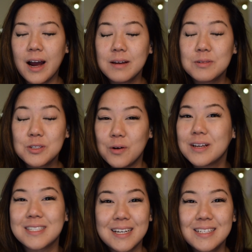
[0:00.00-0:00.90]
I am so
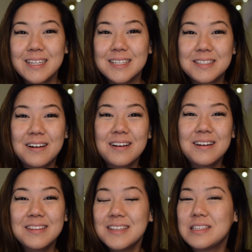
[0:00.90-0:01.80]
excited to get started
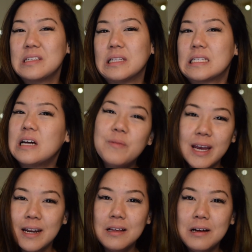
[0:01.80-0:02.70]
on this, so let's not wait
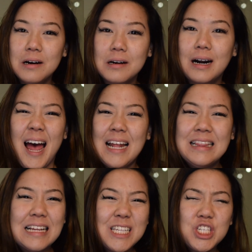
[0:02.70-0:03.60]
any longer and
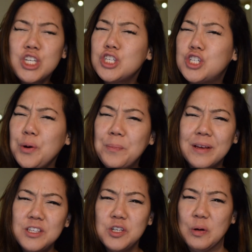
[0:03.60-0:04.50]
let's just jump
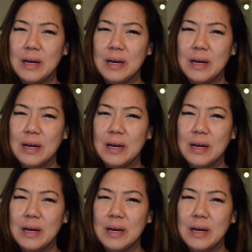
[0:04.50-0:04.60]
into